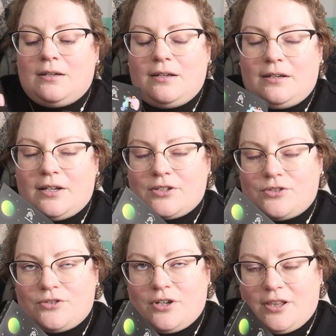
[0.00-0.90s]
an
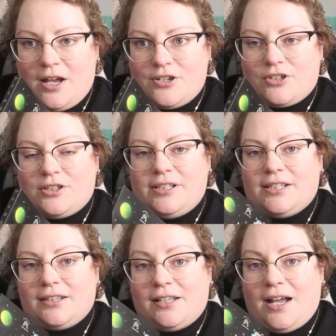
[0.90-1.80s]
astrologically
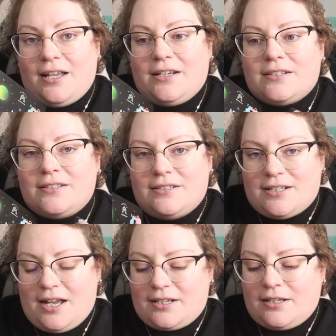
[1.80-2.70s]
aligned
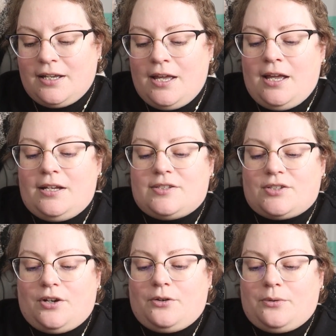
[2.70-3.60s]
deck, and
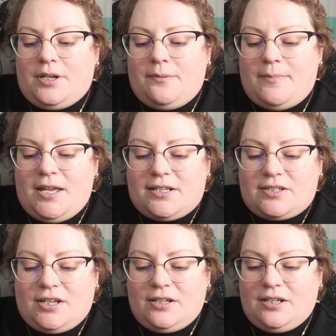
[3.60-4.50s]
so it
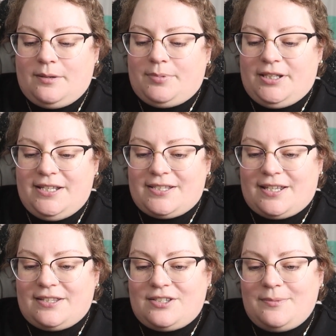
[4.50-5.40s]
makes complete
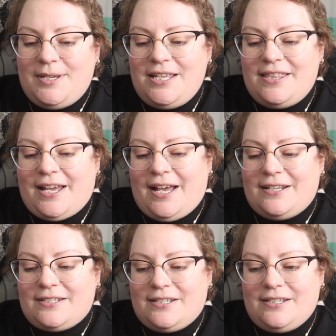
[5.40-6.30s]
sense to me
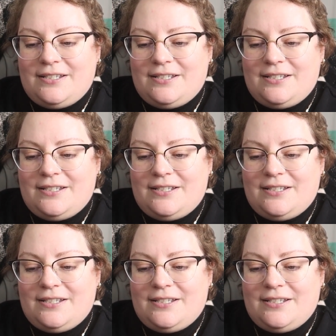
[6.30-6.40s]
that